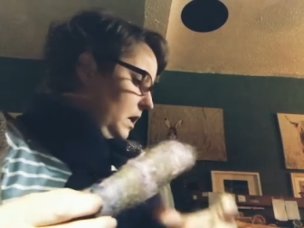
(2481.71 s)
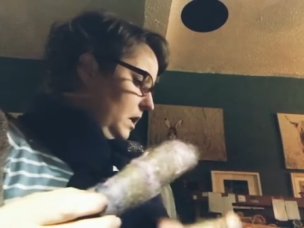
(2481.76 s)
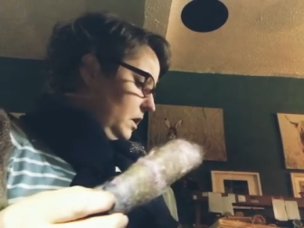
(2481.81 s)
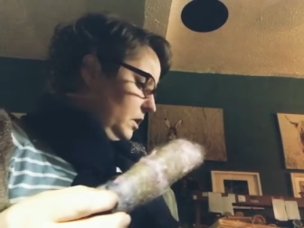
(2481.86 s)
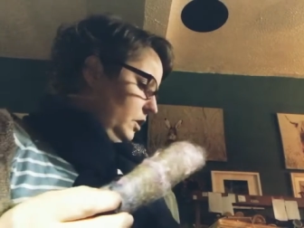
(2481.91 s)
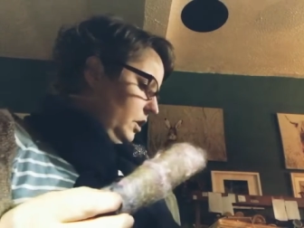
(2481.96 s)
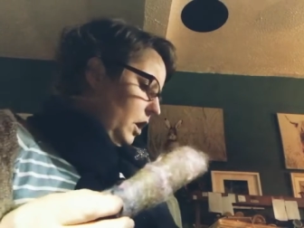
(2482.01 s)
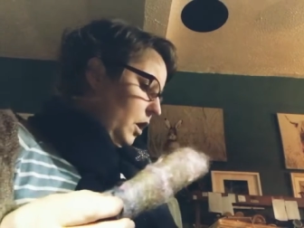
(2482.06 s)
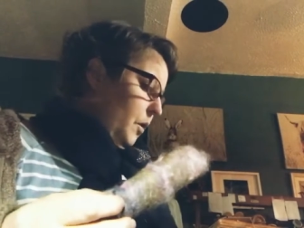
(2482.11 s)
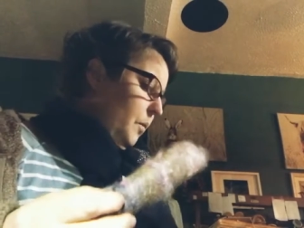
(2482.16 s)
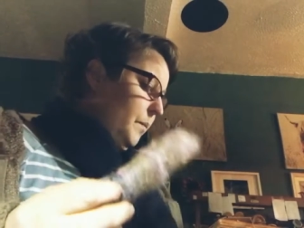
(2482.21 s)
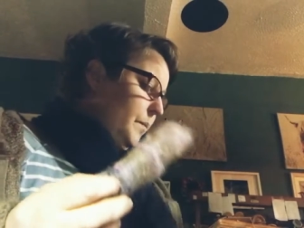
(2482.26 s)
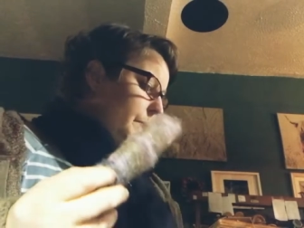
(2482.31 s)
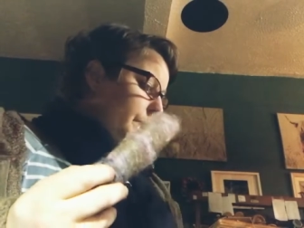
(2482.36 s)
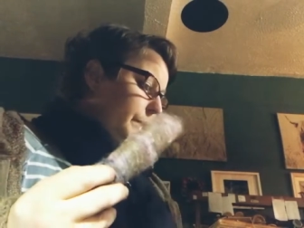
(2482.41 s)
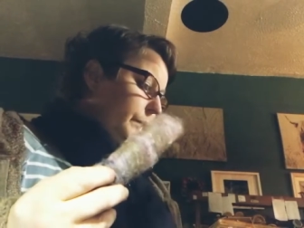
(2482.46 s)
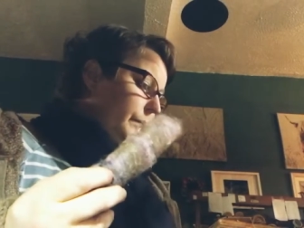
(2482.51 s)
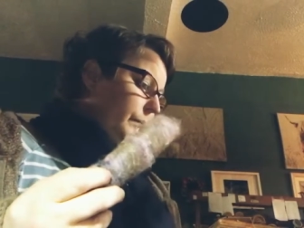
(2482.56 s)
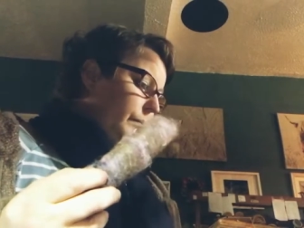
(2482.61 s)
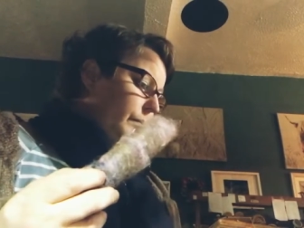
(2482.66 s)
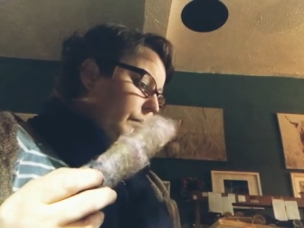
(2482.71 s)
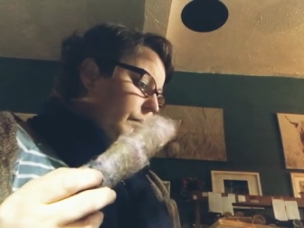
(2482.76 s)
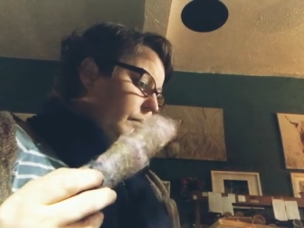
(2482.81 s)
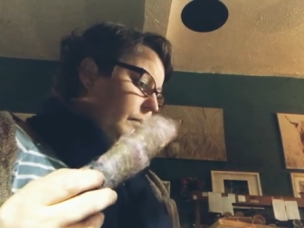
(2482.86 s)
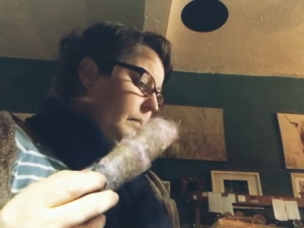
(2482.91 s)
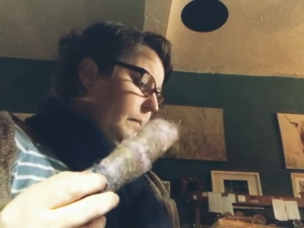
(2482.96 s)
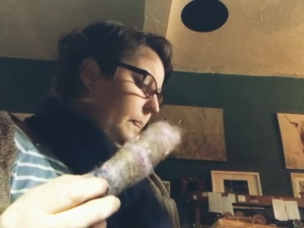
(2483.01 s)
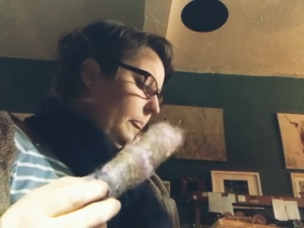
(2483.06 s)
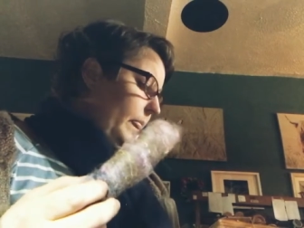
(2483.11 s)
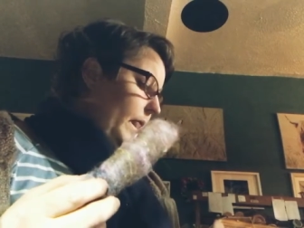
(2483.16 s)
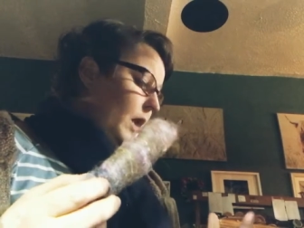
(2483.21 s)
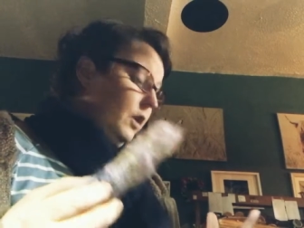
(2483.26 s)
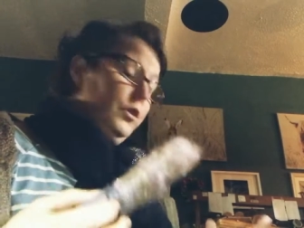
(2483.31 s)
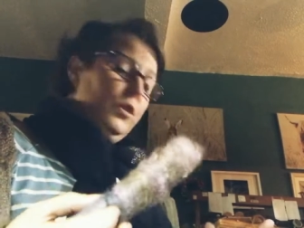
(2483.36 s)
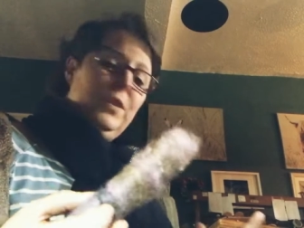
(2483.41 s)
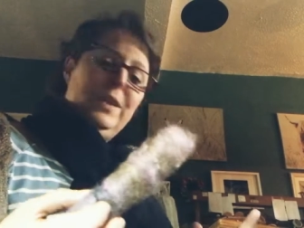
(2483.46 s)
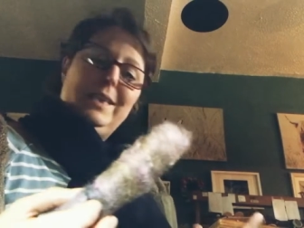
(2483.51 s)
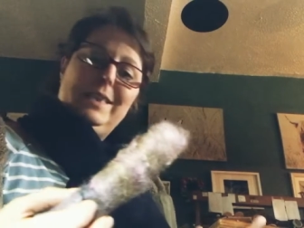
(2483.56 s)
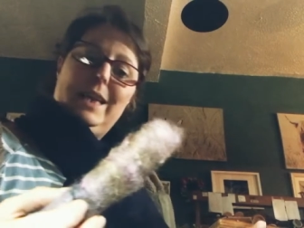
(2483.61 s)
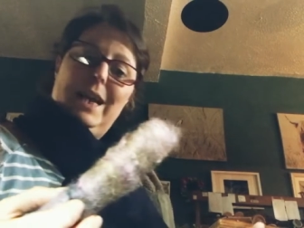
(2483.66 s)
So
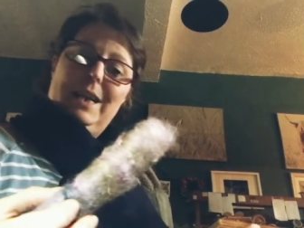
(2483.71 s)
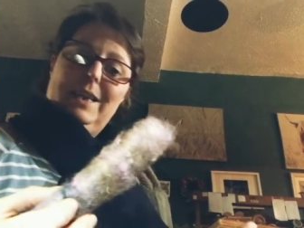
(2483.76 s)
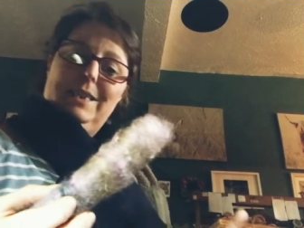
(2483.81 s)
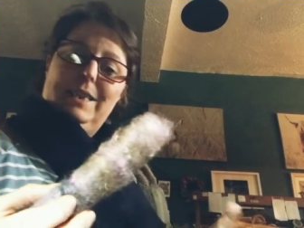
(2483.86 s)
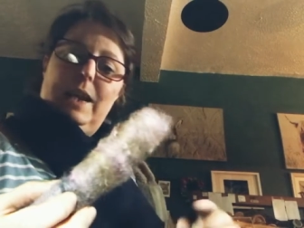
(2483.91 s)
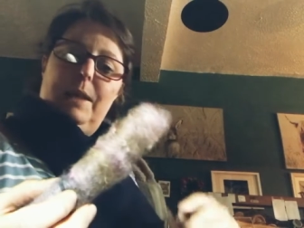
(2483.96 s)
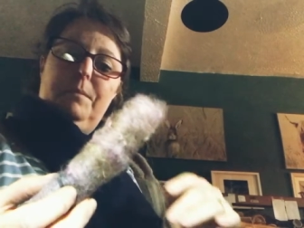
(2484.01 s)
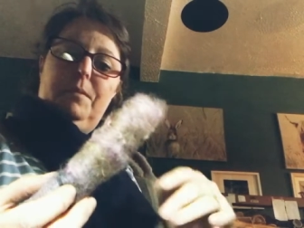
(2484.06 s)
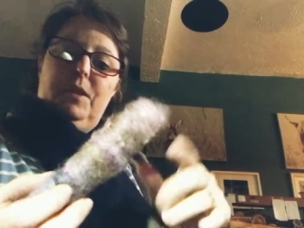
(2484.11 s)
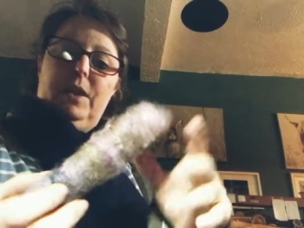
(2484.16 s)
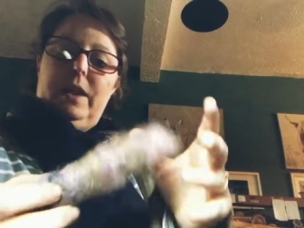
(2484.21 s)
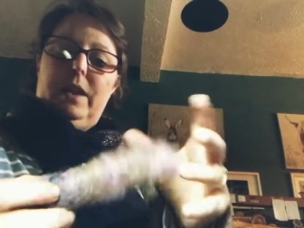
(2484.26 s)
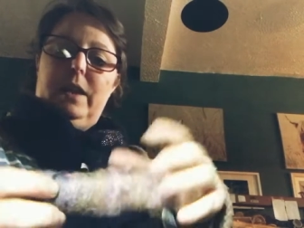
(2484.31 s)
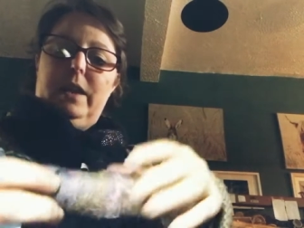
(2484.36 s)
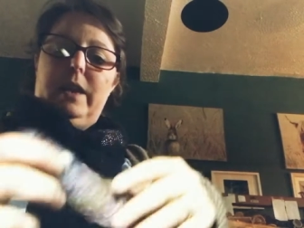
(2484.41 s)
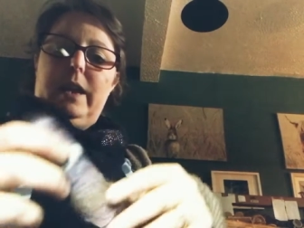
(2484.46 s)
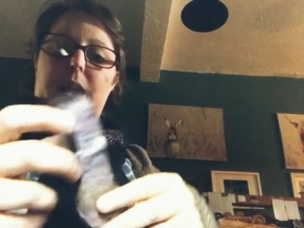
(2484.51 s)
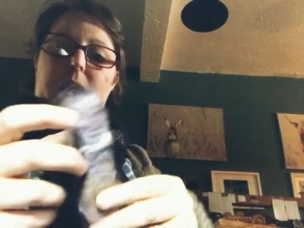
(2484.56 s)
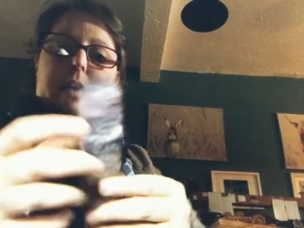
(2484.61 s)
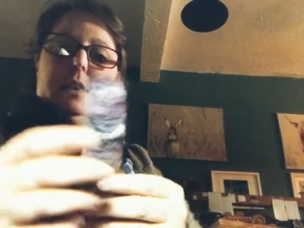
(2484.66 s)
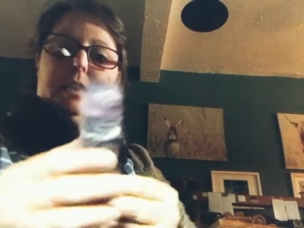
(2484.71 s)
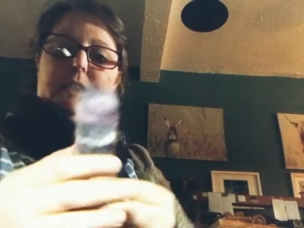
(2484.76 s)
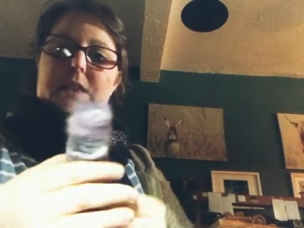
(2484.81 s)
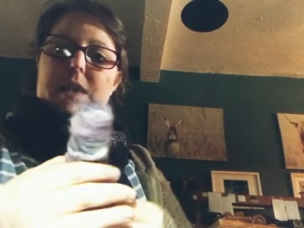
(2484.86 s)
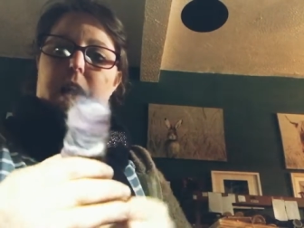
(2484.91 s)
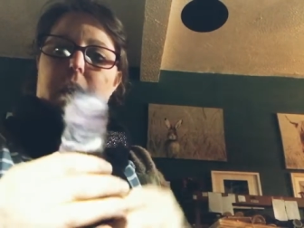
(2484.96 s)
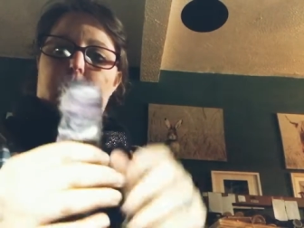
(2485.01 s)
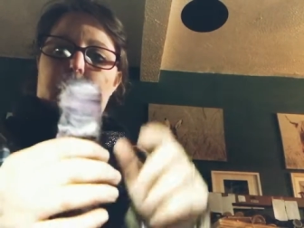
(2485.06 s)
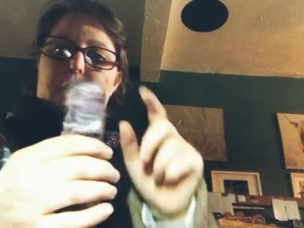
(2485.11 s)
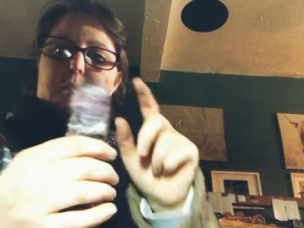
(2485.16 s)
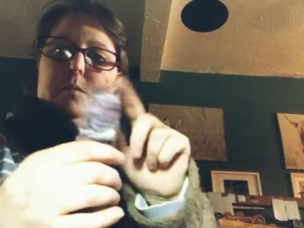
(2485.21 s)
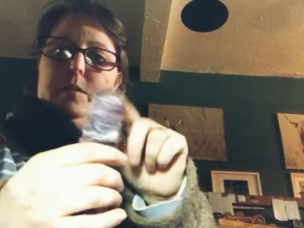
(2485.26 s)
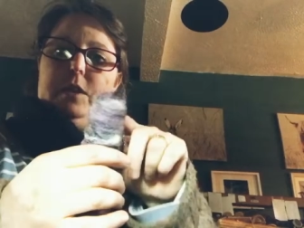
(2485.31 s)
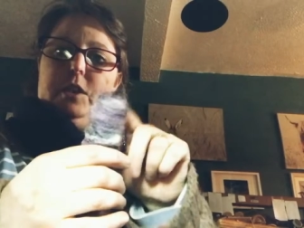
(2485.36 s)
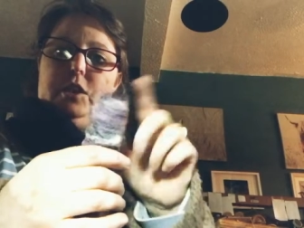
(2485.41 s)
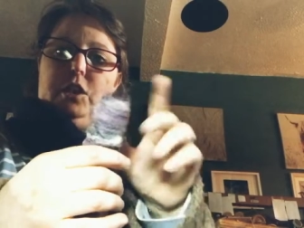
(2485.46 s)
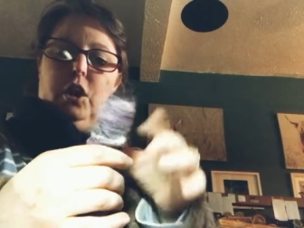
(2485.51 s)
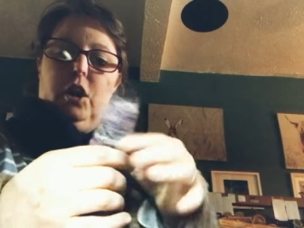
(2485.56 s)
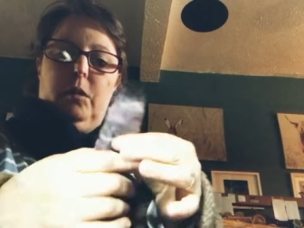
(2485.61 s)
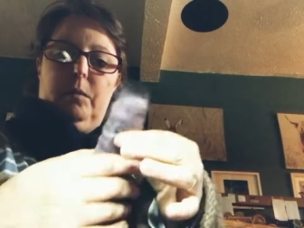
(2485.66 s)
do the exact same thing again, start from the
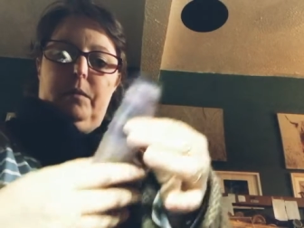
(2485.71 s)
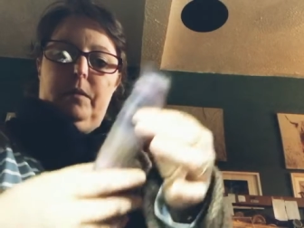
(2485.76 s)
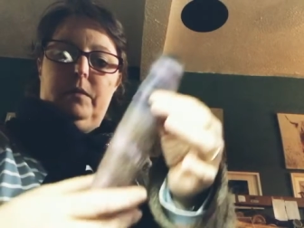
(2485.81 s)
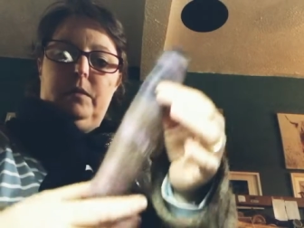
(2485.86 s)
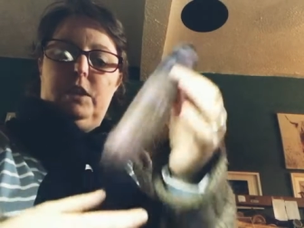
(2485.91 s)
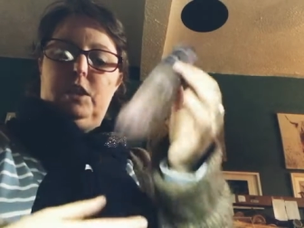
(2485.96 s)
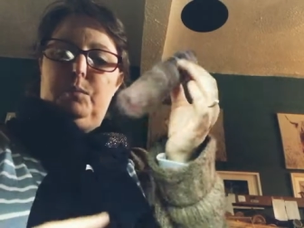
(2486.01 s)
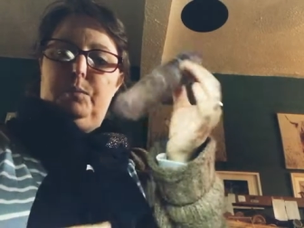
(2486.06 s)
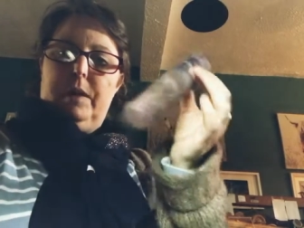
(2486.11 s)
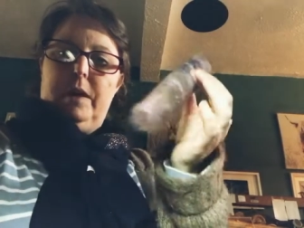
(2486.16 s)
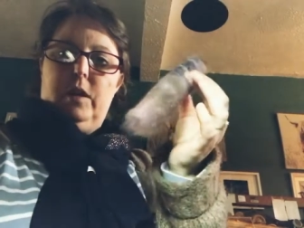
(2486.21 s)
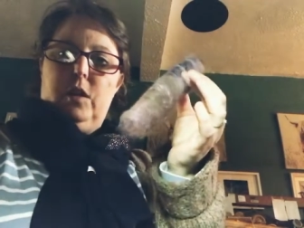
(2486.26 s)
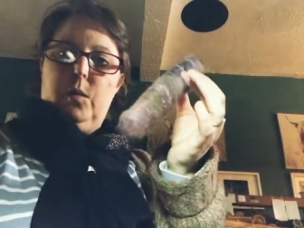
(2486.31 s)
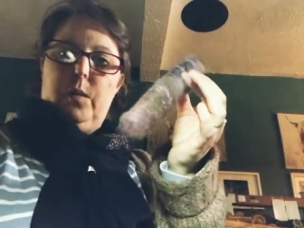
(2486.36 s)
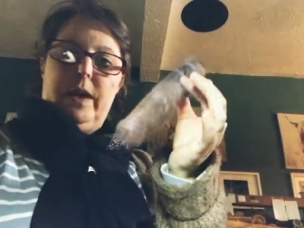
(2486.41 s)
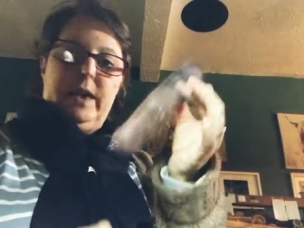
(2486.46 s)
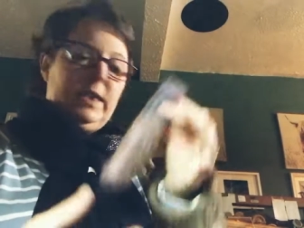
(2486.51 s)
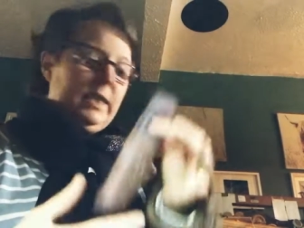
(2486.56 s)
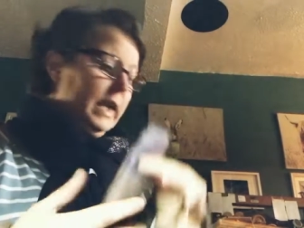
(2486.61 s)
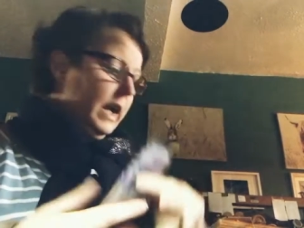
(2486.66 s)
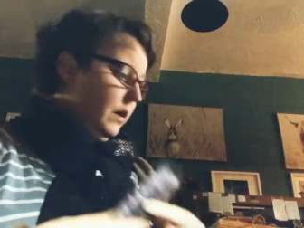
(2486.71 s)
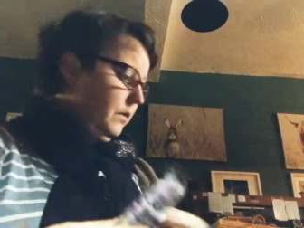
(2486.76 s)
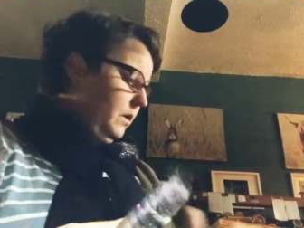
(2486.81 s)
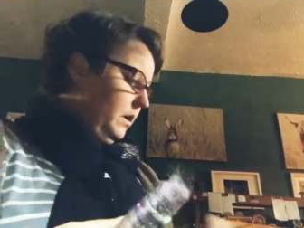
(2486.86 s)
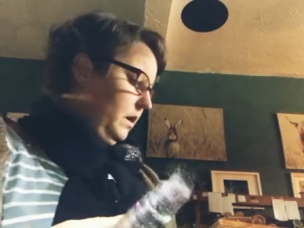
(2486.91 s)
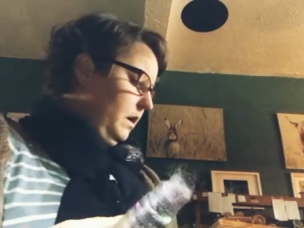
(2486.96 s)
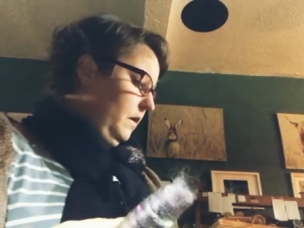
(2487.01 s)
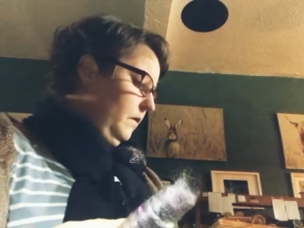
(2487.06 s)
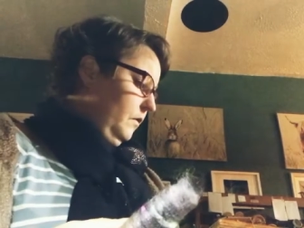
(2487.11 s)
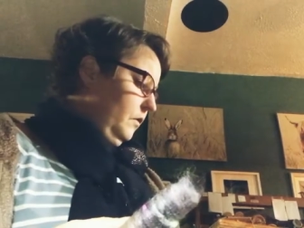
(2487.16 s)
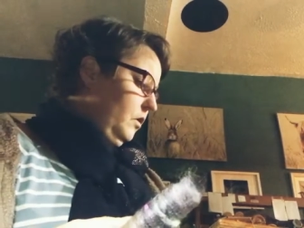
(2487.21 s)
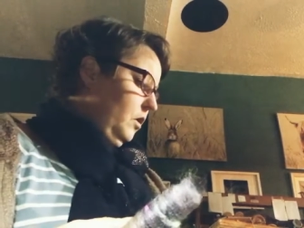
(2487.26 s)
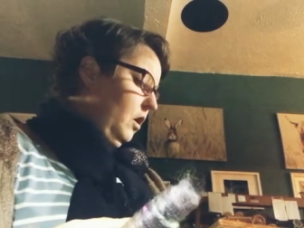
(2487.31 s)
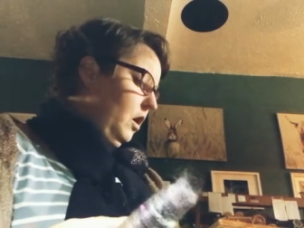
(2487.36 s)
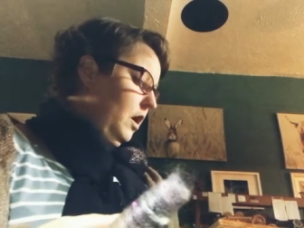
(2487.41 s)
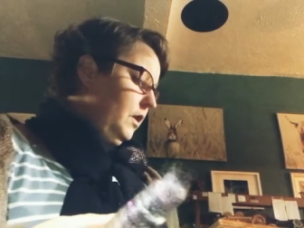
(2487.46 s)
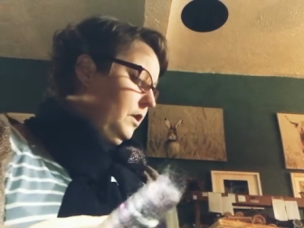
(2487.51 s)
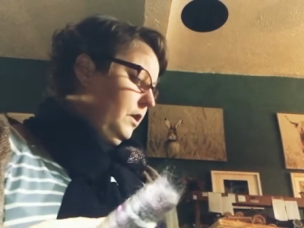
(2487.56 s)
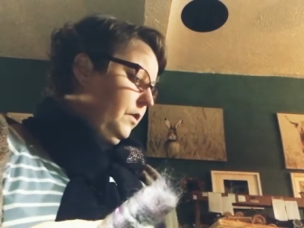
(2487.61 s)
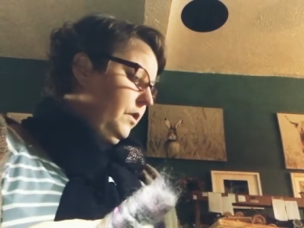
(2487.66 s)
top, spin all the way down and I've
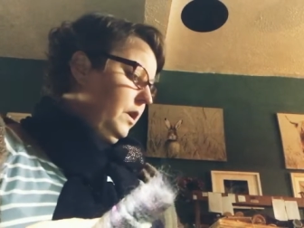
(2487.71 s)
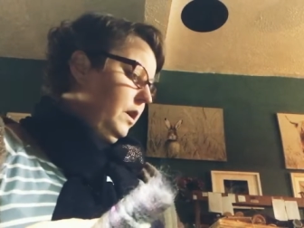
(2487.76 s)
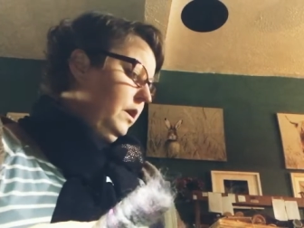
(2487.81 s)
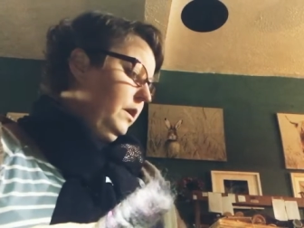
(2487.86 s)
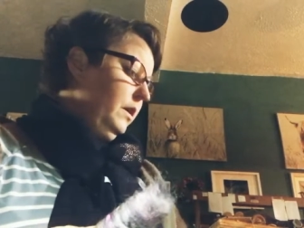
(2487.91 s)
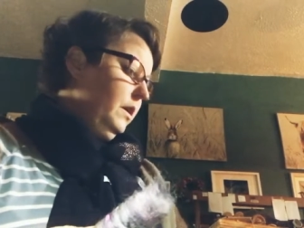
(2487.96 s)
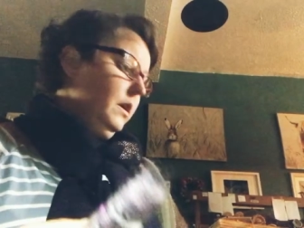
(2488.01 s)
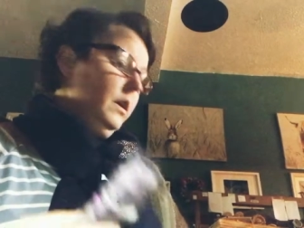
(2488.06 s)
got another